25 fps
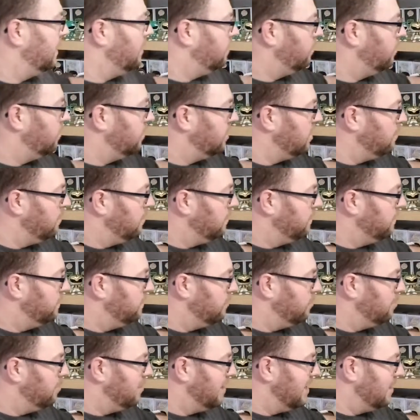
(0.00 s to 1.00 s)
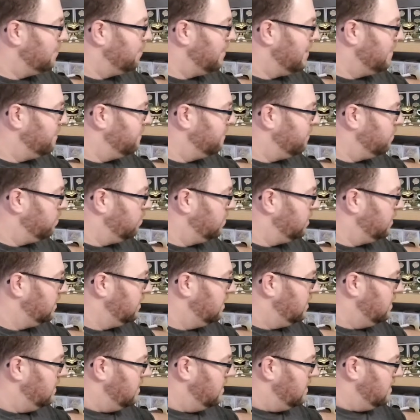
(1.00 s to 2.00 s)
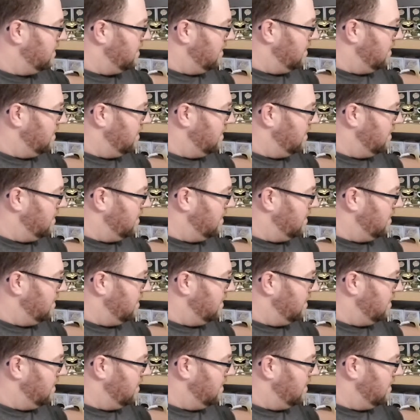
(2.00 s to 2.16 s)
too keen on going for a Black Panther one